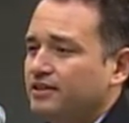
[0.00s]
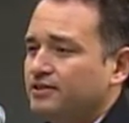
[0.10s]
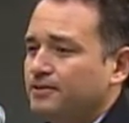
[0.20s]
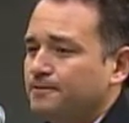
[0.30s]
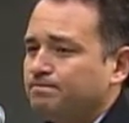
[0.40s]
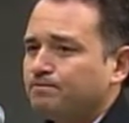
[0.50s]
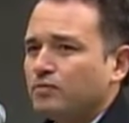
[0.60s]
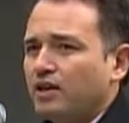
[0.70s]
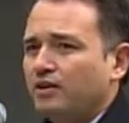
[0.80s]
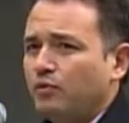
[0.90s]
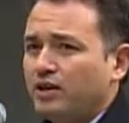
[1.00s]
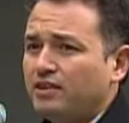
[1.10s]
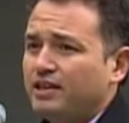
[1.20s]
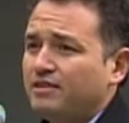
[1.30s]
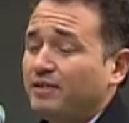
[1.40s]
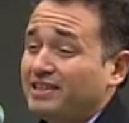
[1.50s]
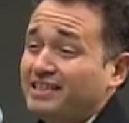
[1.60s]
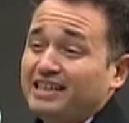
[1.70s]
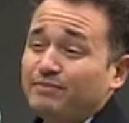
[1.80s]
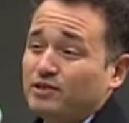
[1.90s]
So, and I want to thank my team,